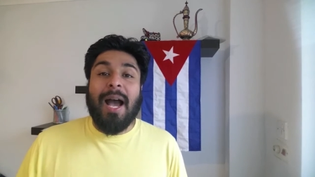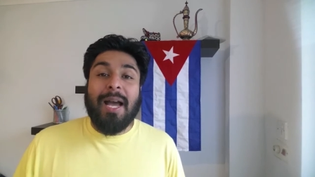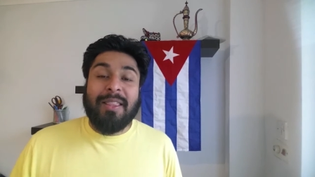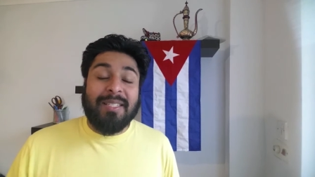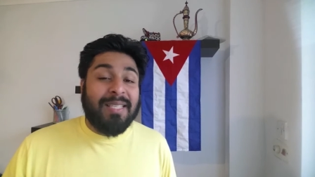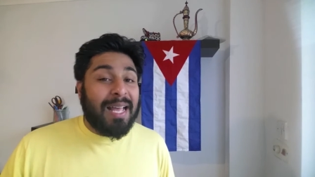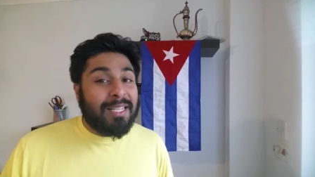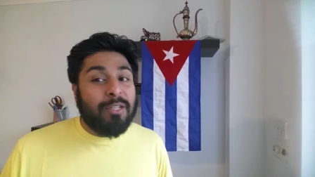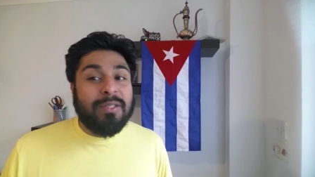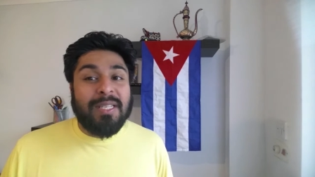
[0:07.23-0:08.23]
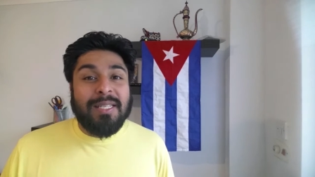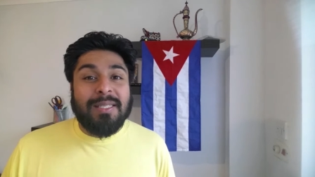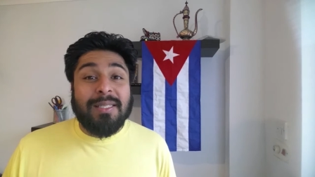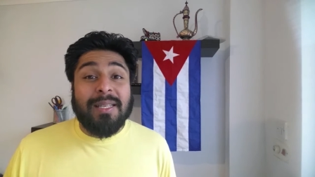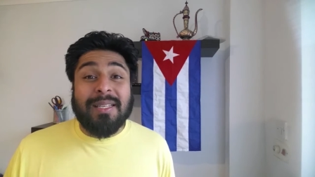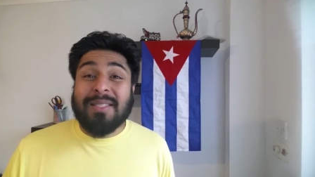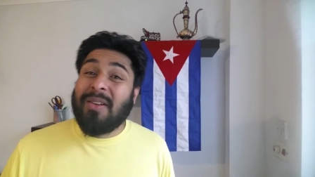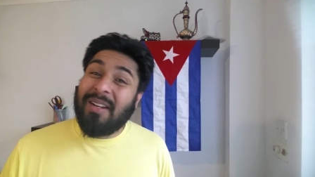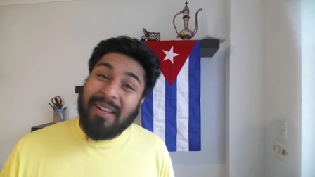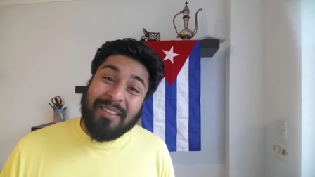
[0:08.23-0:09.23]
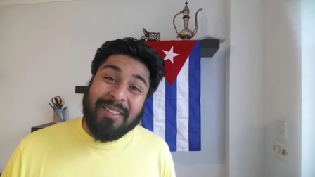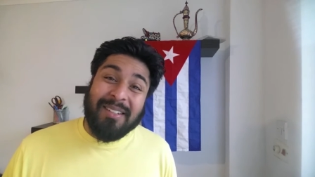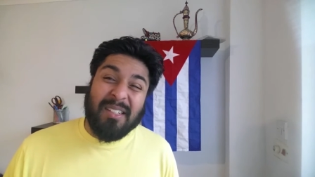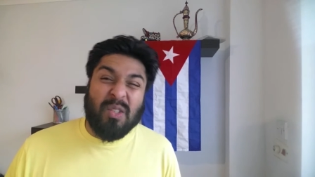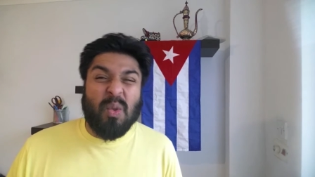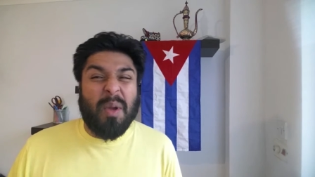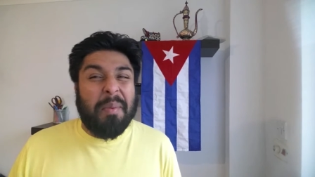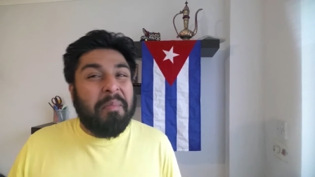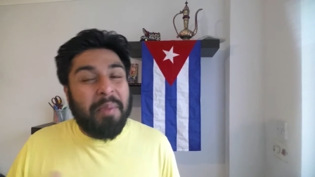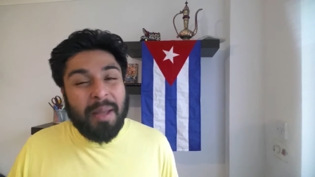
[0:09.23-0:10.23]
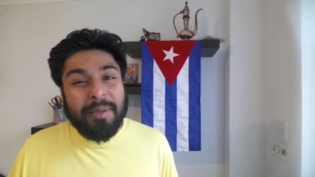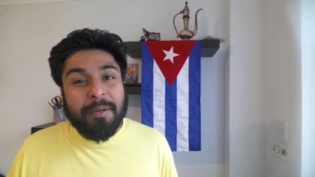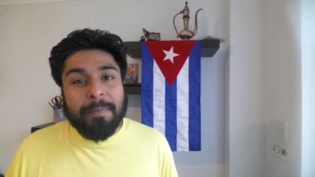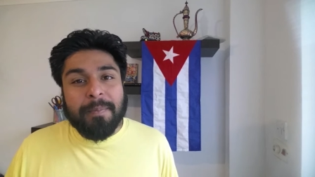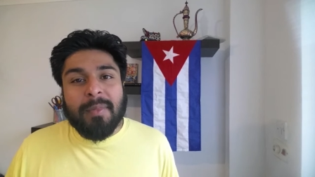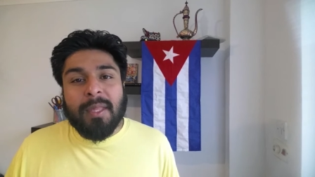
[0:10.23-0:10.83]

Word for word: Uh, the sad news is, it's not in London, it's all the way up in Birmingham.